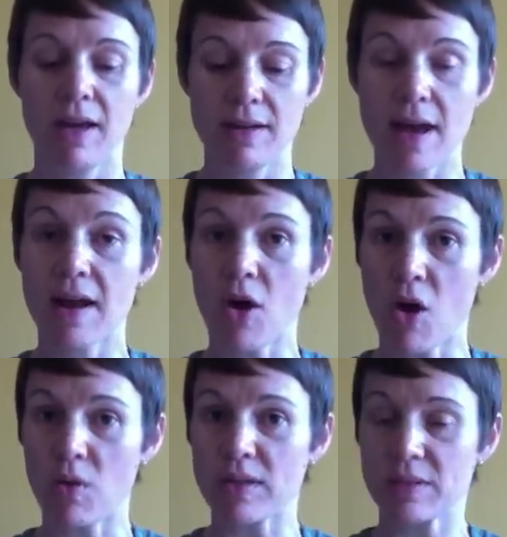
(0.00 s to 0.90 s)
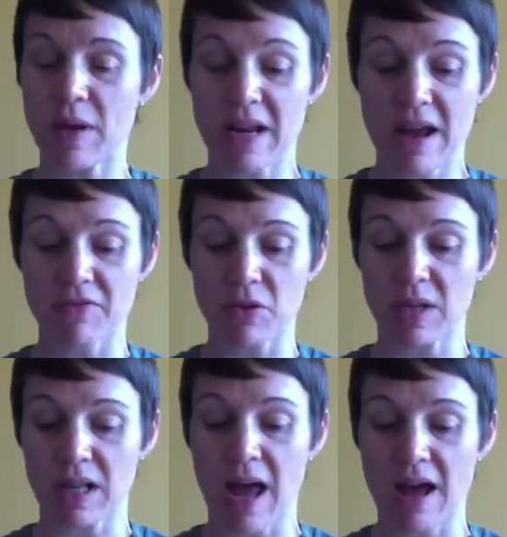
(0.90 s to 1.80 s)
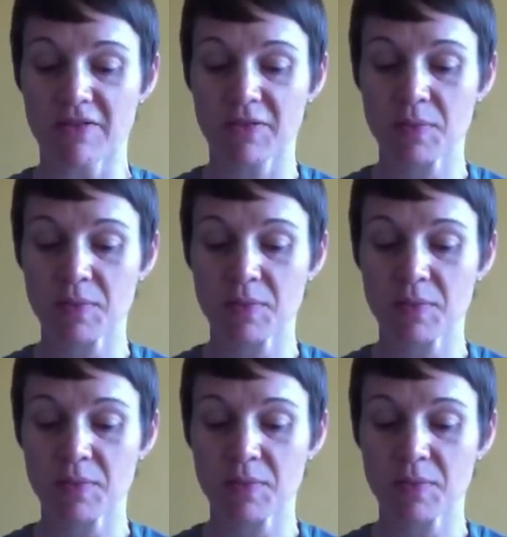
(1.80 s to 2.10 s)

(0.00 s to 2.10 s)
Dad always made everyone laugh.